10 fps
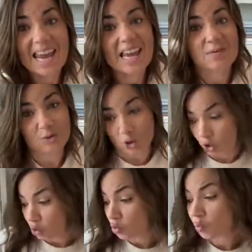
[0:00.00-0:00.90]
If
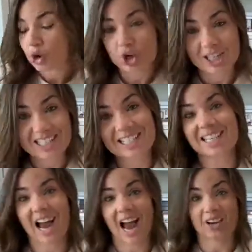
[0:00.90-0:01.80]
you put a
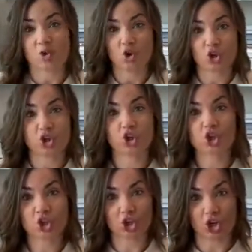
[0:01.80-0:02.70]
design on your
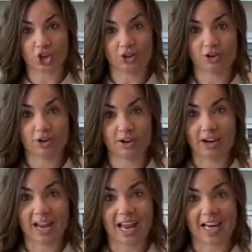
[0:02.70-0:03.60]
shirt
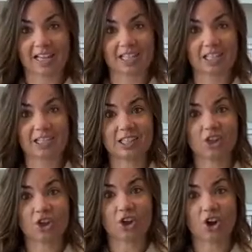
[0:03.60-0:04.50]
and it's a
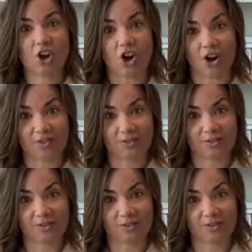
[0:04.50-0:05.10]
little off,